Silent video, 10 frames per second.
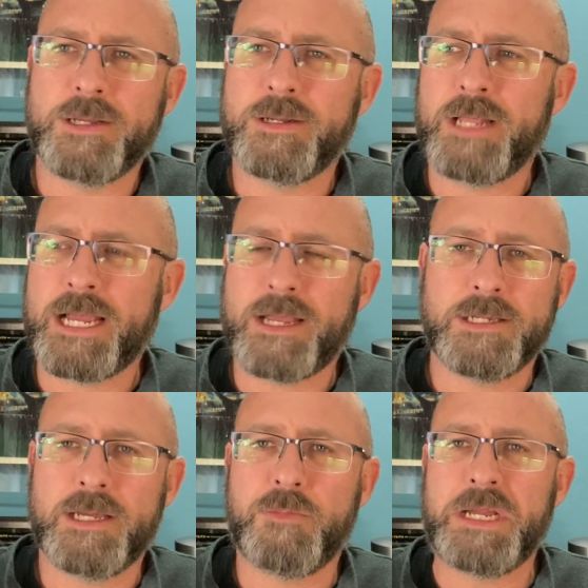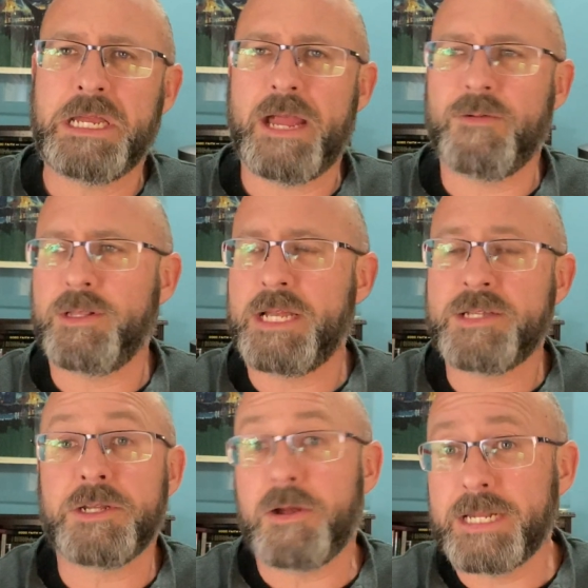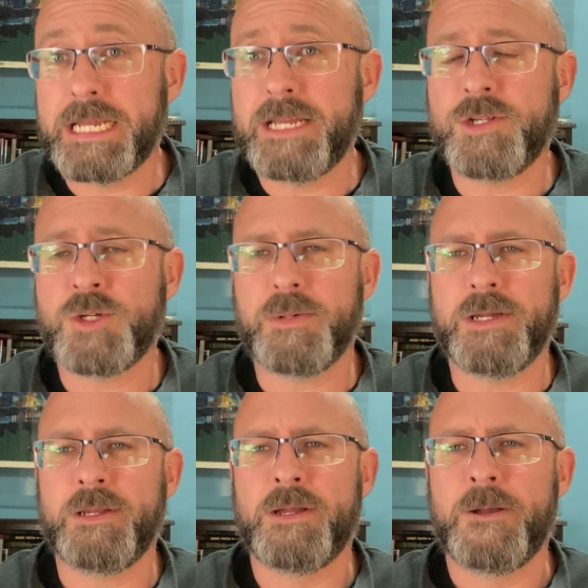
And like I said, we could have a lesson on each, but